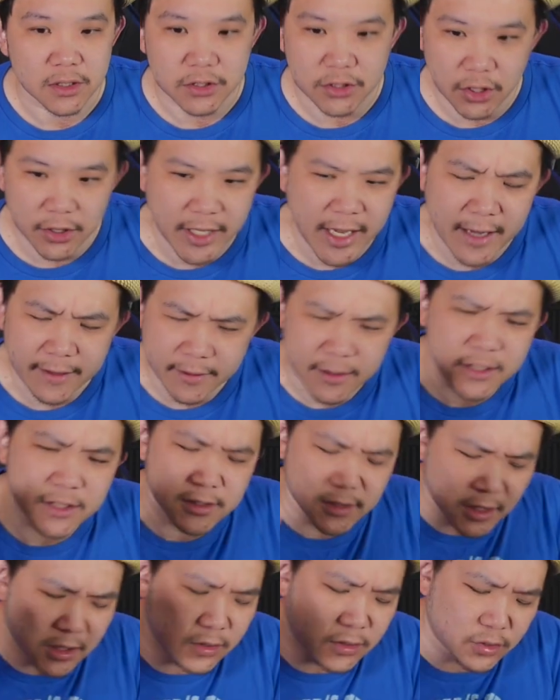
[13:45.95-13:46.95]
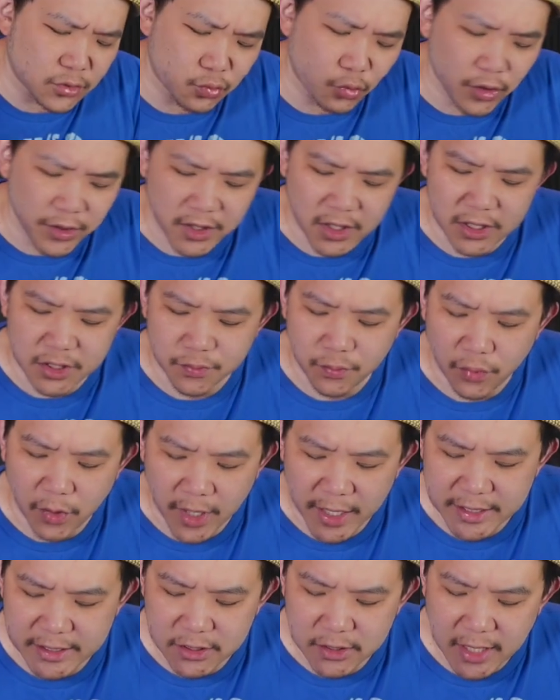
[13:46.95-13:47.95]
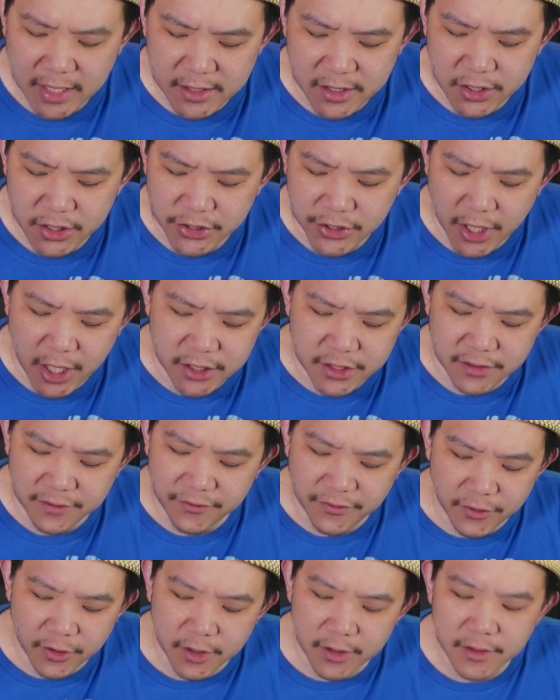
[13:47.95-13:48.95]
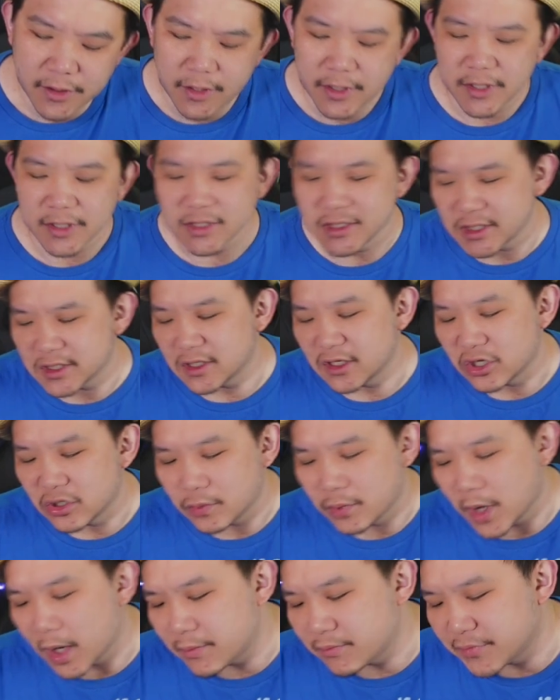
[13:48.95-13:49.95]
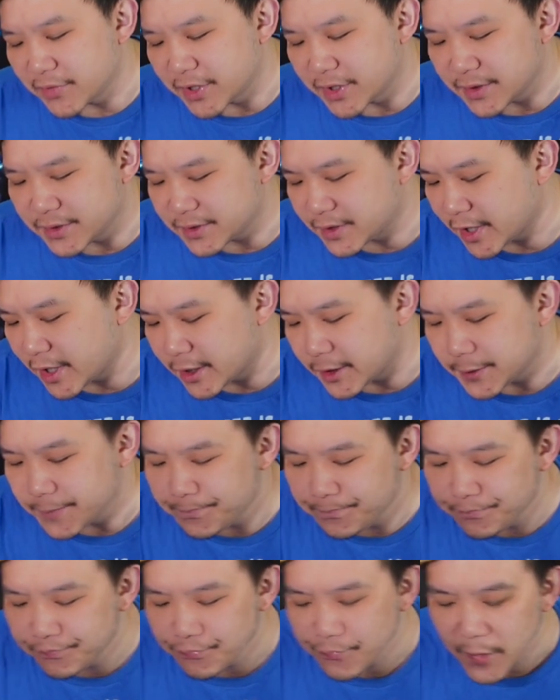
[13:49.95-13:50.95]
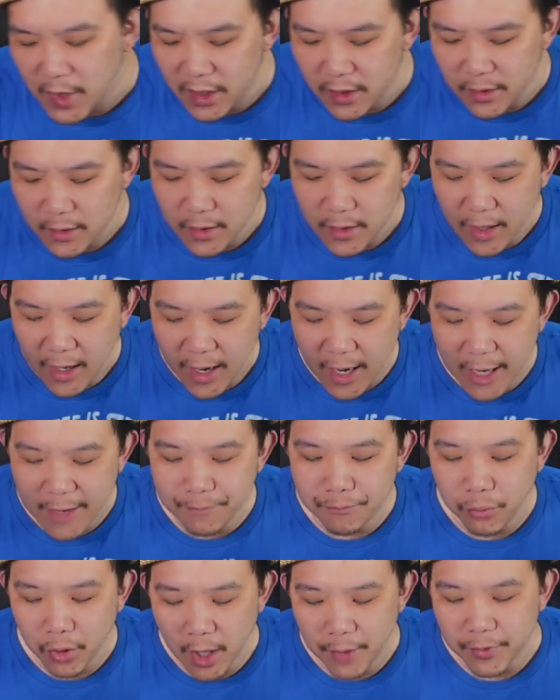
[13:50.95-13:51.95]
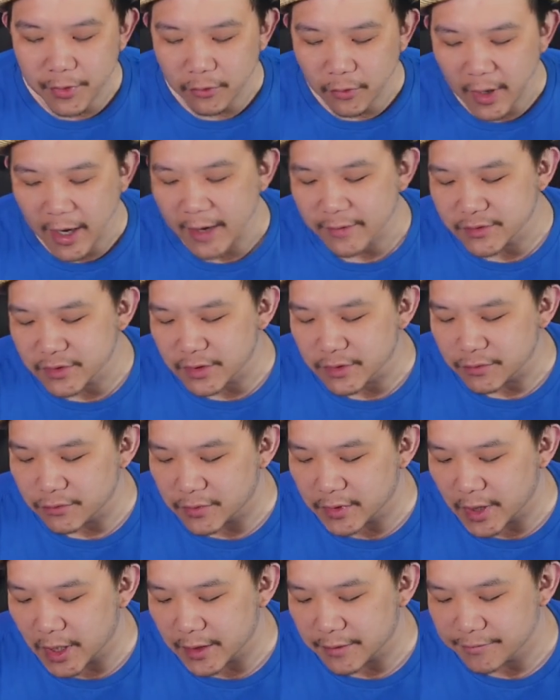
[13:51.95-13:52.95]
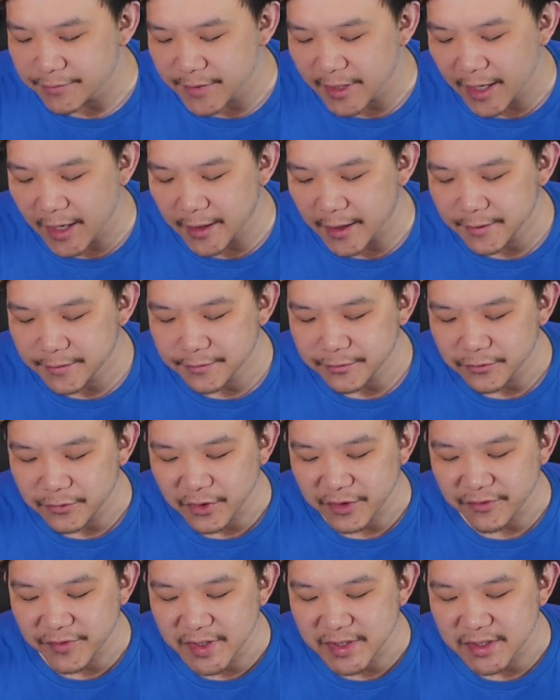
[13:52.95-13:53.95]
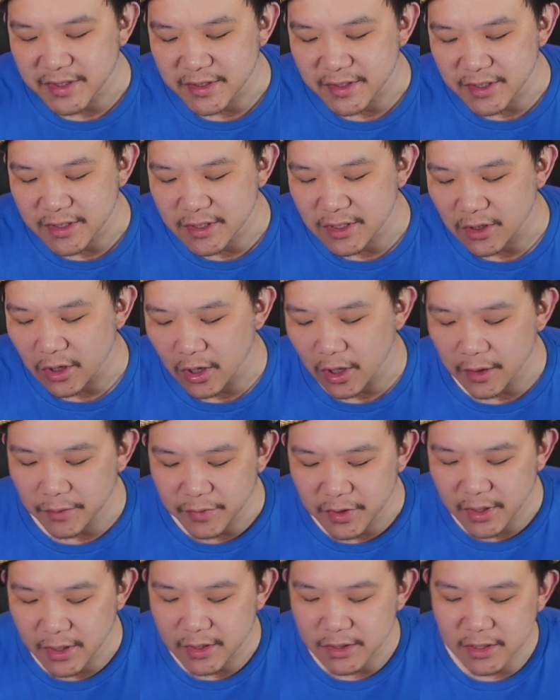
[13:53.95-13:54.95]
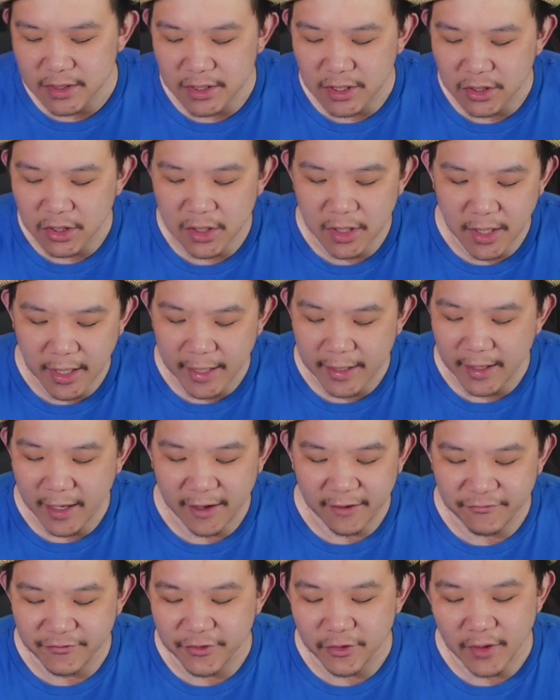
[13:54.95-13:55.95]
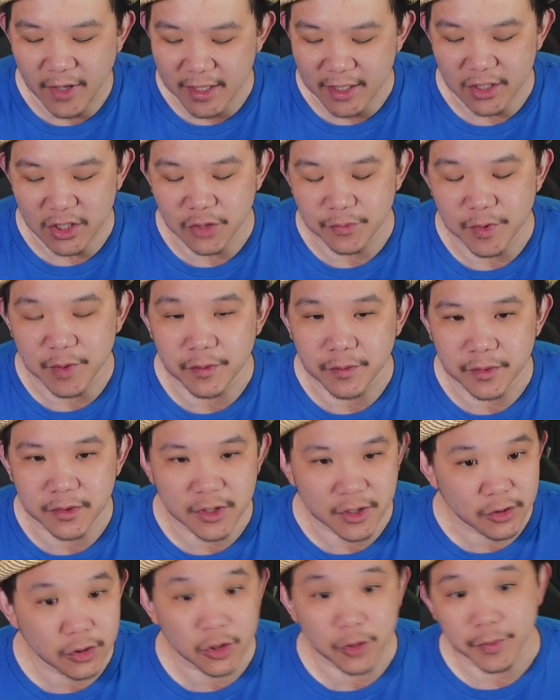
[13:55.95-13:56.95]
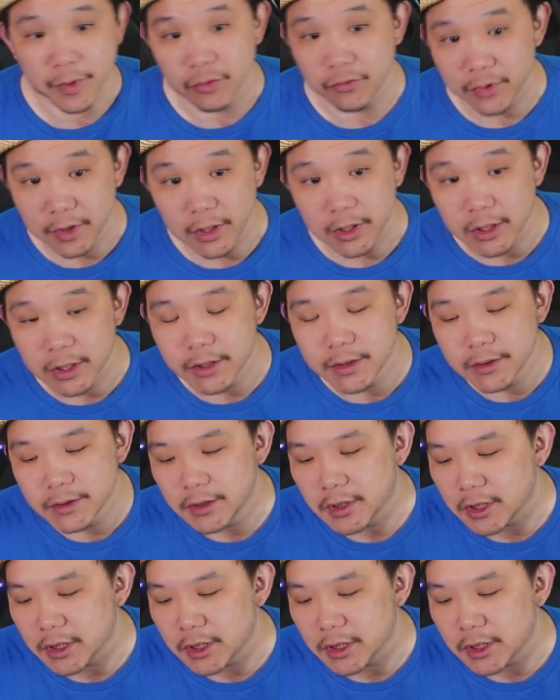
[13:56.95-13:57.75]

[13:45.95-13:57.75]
So yeah, this thing is worth its price that they're charging for. Just a little problem here and there. I probably will have to revisit this cigar, because I feel like it could be really good.